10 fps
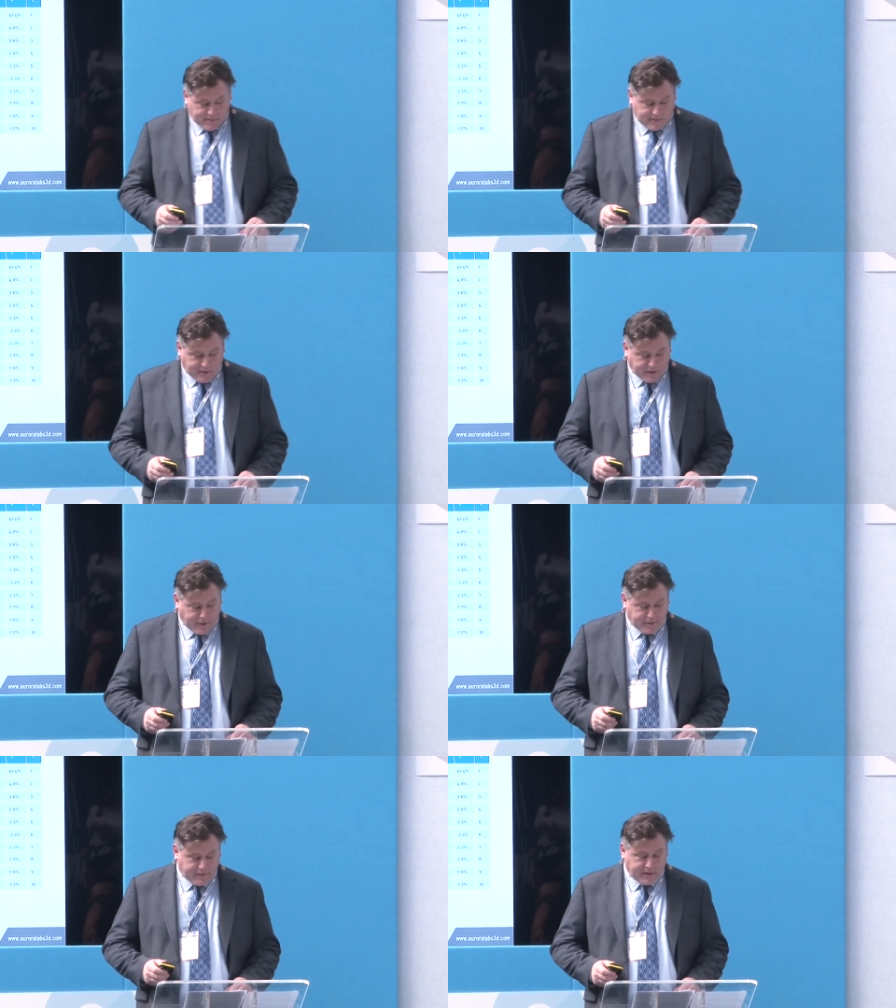You can
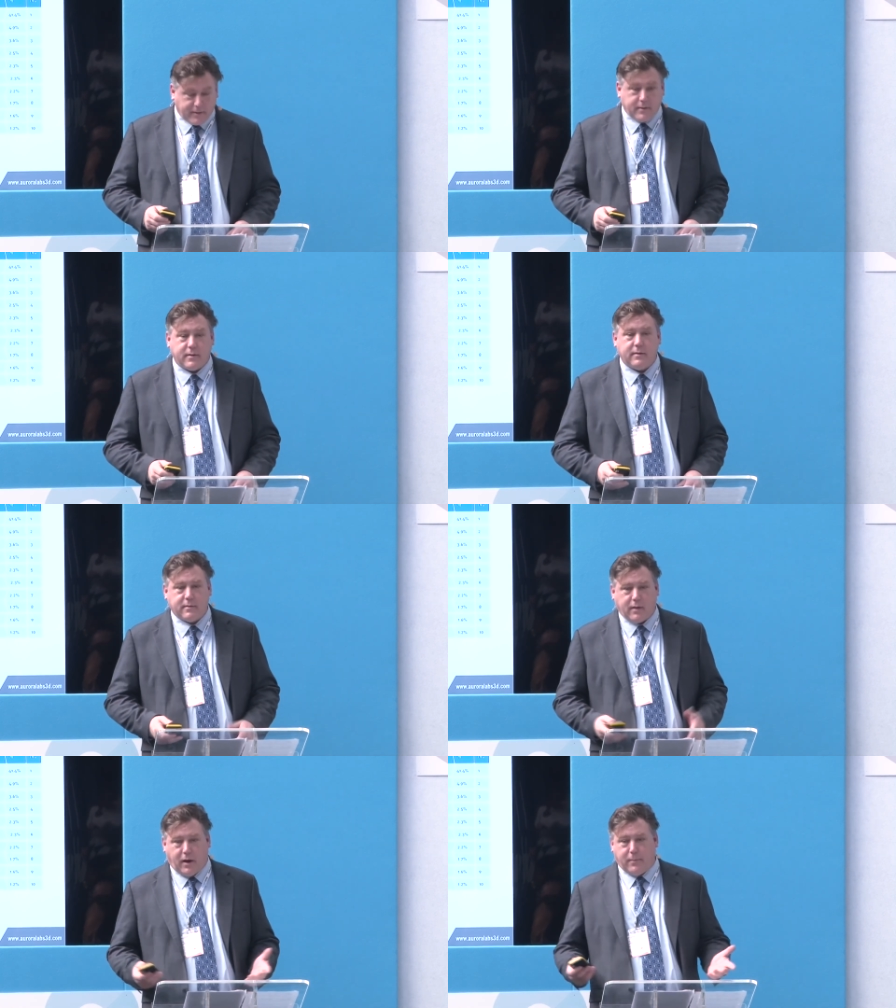note that
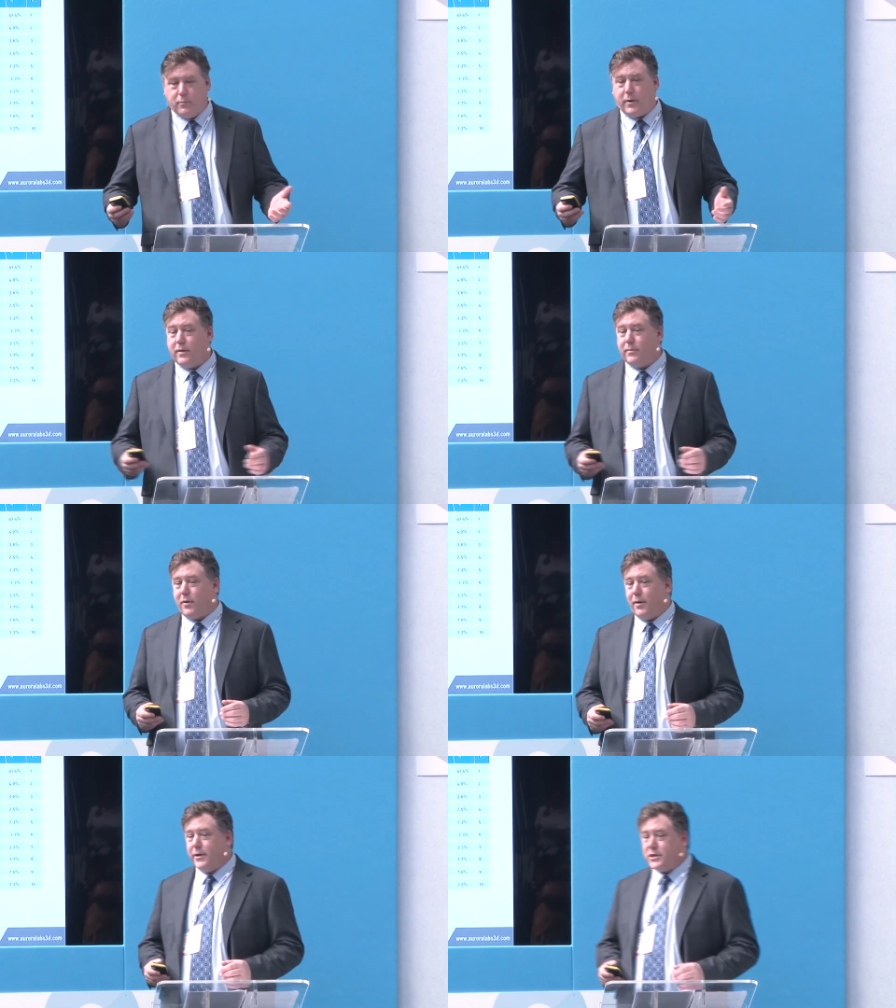I'm one of the
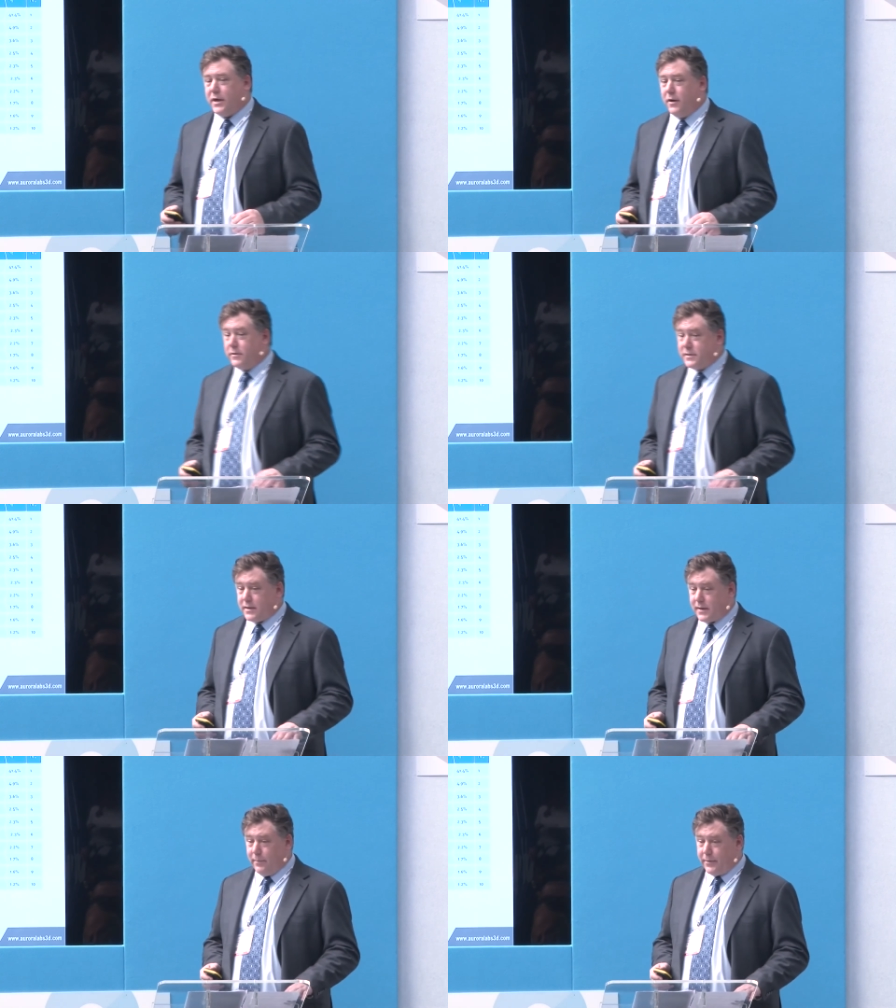primary shareholders of
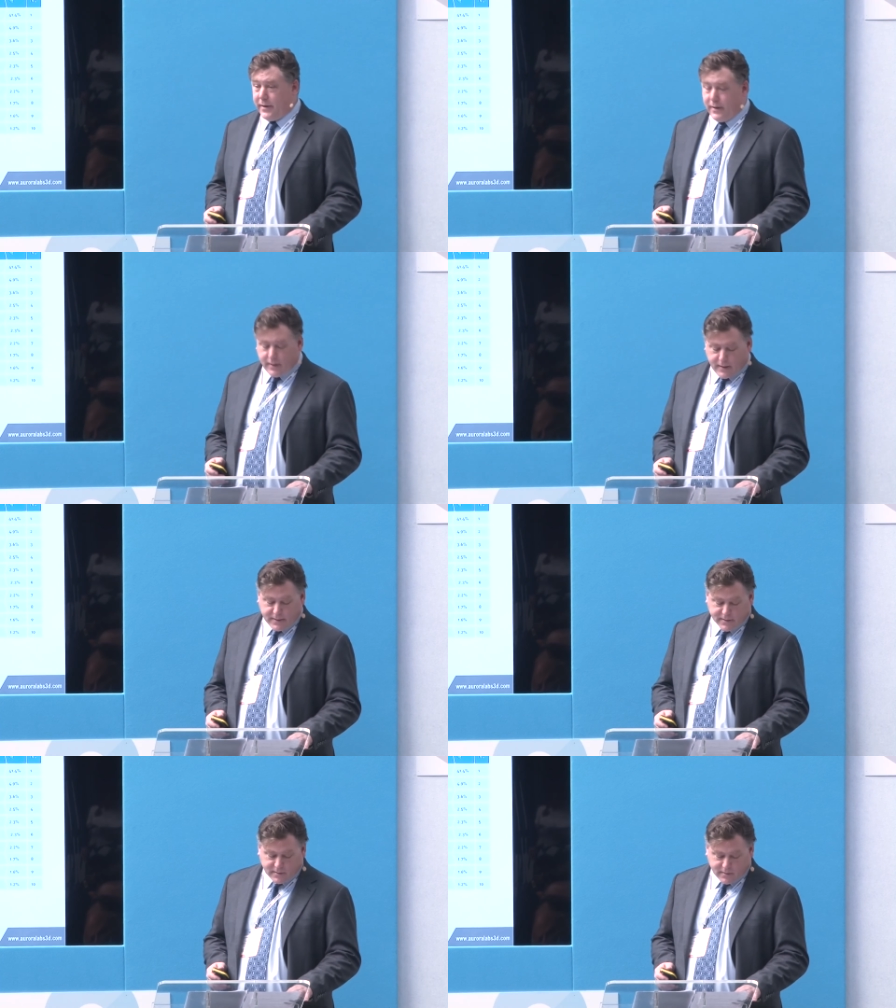the company
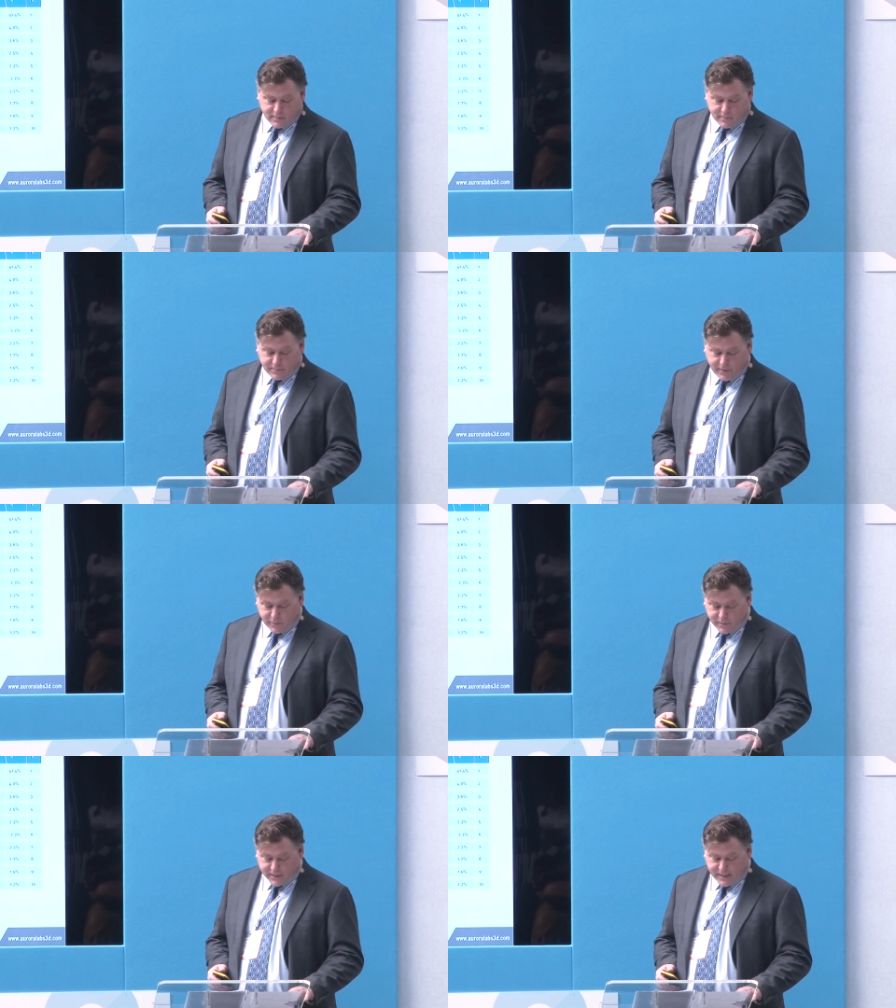as the
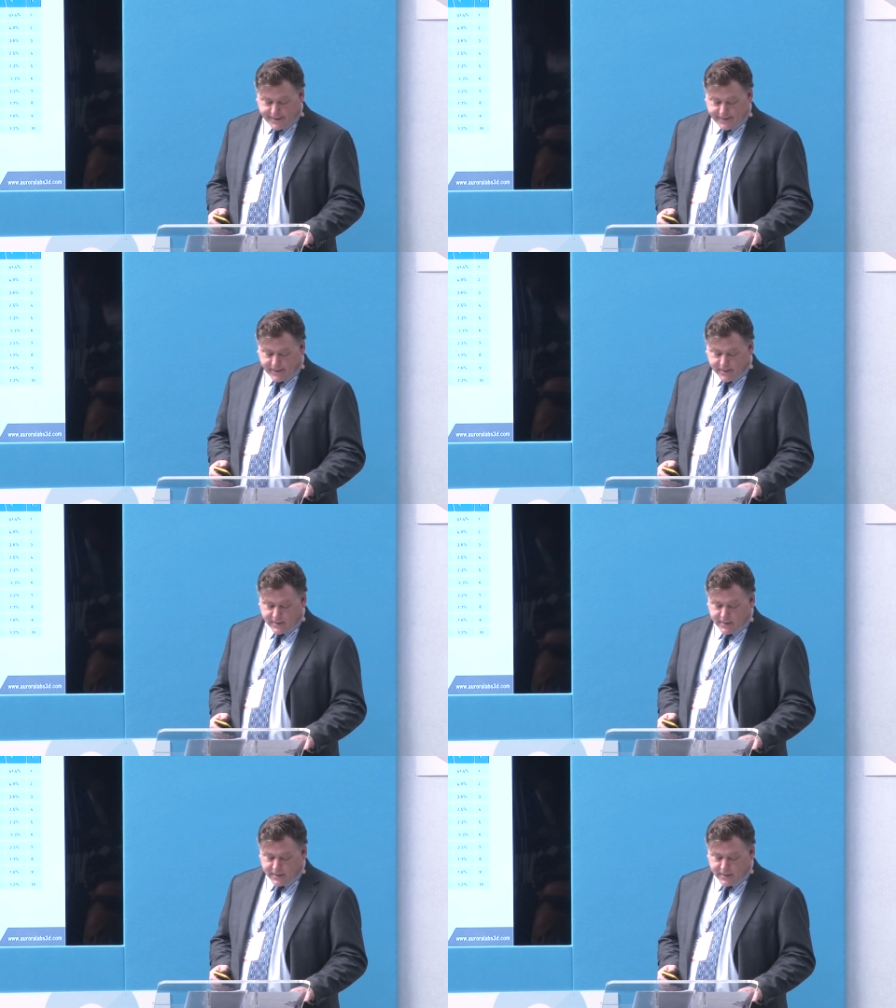people who started it,